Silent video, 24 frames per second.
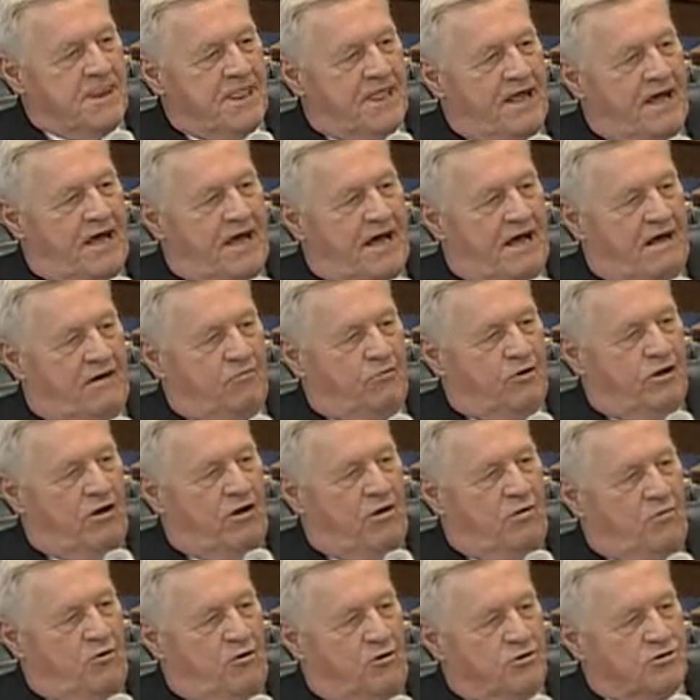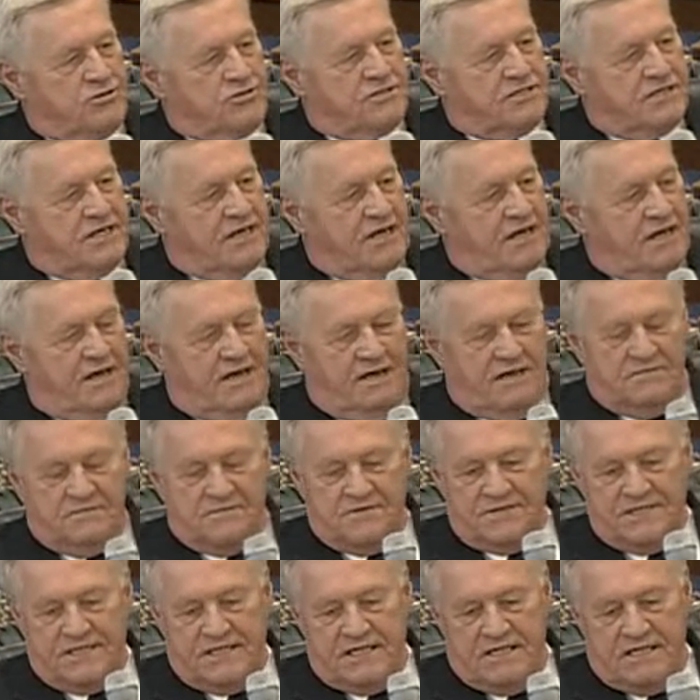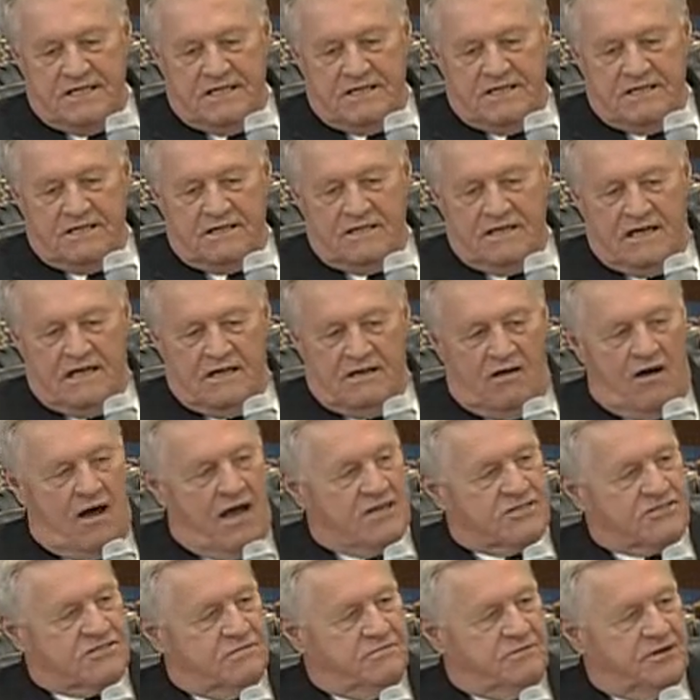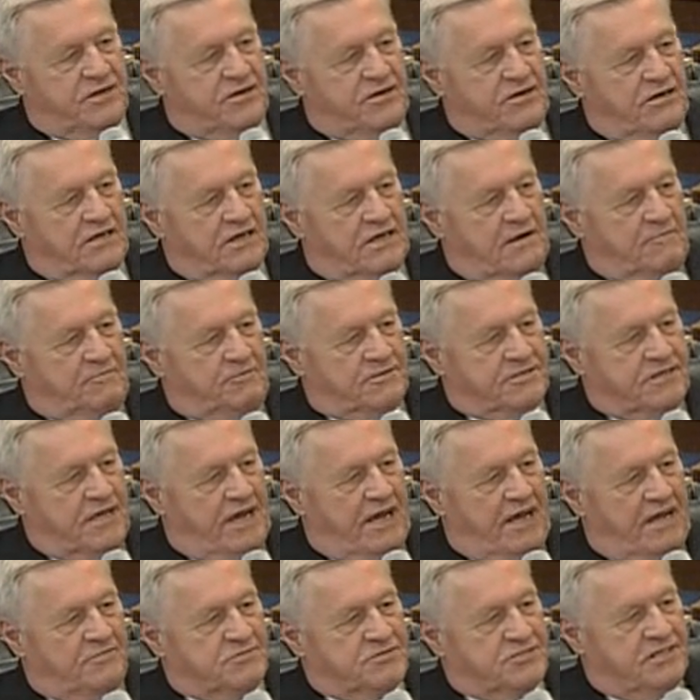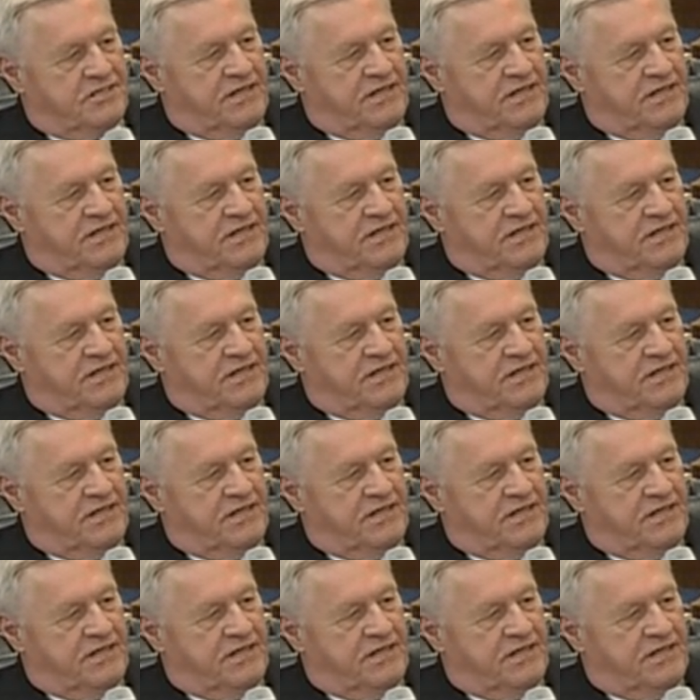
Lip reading: we almost lost the bill a couple times,